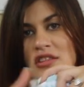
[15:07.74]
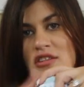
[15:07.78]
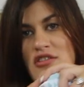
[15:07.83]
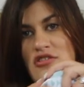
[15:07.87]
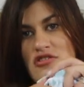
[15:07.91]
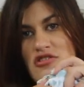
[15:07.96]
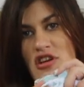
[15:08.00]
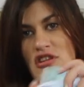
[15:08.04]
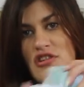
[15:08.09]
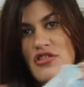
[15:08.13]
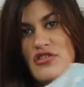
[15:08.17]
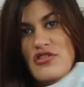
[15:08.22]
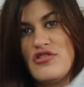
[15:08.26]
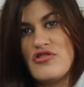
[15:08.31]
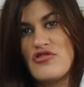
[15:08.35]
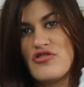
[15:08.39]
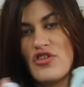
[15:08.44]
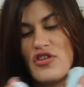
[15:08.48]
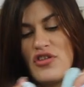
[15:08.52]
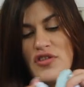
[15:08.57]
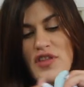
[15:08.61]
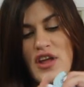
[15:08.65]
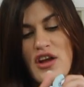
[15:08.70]
They're gender
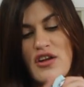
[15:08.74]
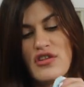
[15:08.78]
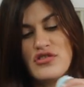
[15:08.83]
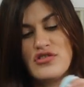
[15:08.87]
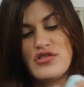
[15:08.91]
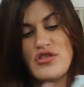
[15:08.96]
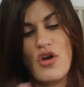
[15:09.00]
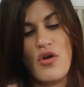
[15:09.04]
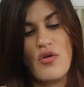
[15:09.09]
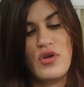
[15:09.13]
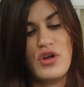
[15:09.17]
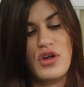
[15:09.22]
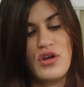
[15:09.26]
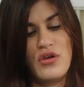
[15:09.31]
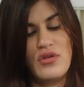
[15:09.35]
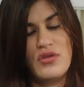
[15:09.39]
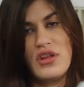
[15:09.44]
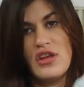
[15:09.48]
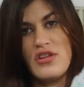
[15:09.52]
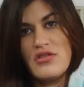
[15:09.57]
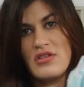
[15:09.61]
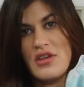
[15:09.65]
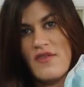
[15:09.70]
neutral. They are so cute.
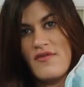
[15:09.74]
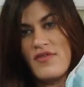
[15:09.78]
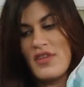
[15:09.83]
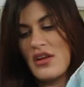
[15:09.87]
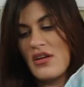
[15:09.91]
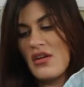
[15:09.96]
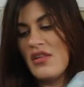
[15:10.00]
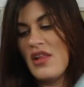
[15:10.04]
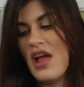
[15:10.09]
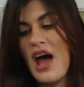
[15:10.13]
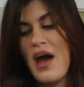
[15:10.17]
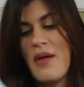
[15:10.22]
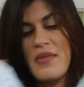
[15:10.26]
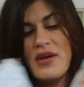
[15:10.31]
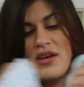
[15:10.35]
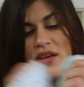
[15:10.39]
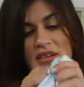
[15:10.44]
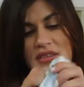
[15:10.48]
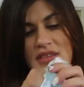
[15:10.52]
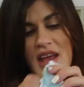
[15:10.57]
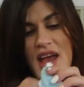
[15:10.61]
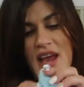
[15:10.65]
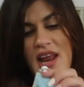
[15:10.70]
They just have little
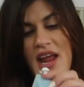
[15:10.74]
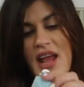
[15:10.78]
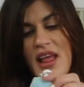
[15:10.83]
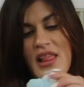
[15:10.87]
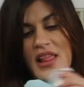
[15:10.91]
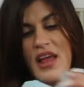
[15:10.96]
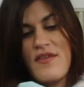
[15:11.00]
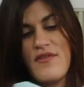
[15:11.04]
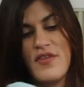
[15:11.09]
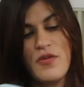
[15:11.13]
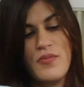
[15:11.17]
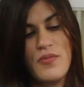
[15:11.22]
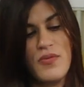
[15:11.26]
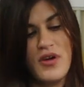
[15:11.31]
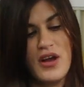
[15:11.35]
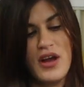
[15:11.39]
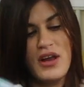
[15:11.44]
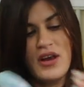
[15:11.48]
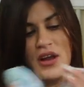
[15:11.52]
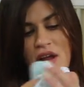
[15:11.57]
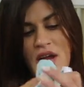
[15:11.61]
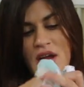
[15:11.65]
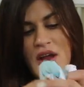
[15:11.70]
llamas and I love you
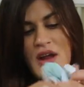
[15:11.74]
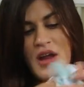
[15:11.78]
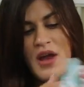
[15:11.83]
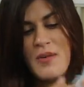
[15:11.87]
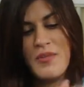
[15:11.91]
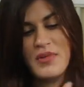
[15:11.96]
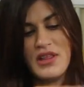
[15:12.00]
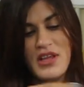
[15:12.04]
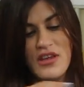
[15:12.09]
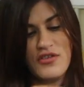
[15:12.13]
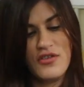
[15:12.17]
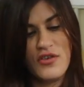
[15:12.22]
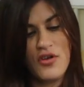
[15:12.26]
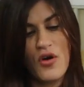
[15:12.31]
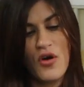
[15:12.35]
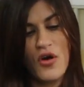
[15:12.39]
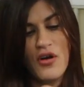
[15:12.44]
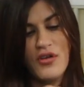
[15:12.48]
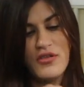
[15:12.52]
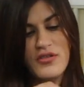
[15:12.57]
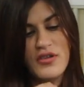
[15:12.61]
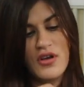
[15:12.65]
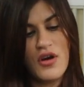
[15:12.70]
print. But these are
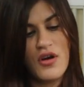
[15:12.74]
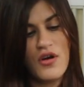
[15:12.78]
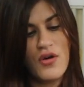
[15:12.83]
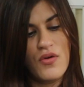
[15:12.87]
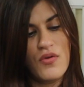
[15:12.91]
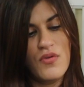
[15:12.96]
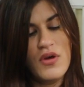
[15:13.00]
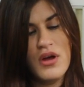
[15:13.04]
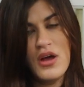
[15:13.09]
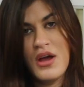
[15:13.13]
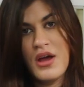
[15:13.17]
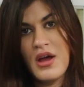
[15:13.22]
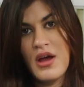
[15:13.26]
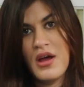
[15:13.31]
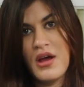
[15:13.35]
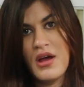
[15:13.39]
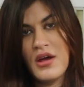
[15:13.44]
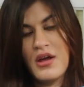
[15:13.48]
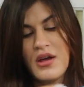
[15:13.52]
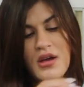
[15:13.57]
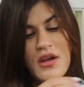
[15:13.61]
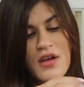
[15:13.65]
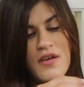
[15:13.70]
also
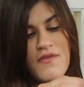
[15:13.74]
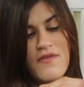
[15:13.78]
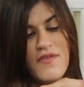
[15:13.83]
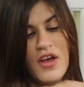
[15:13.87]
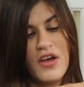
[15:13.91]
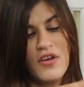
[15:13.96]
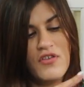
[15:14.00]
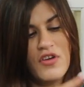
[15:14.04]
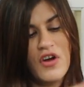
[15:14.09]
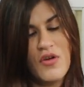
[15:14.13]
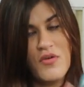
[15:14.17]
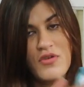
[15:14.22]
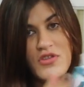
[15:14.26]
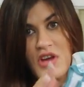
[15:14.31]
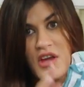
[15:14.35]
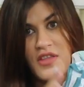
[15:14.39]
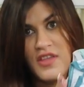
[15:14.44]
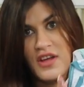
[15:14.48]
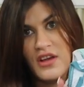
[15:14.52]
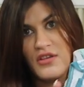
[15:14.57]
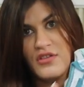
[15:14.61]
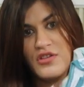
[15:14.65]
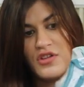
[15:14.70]
Velcro, which I
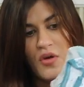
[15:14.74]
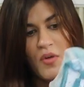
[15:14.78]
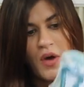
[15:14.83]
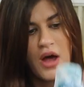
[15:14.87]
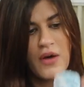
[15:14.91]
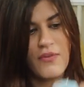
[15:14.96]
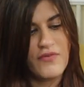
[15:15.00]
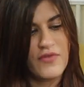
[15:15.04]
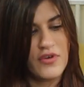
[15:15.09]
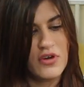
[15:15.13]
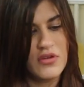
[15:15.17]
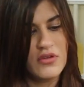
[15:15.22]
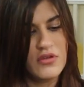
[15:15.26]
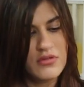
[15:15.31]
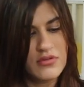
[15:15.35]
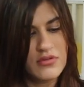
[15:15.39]
think is so helpful.